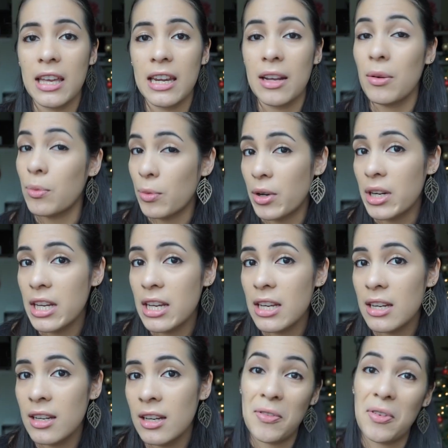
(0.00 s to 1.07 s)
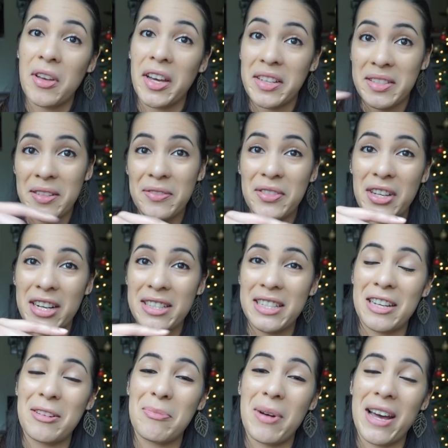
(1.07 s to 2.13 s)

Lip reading: getting a run in. If you guys have checked out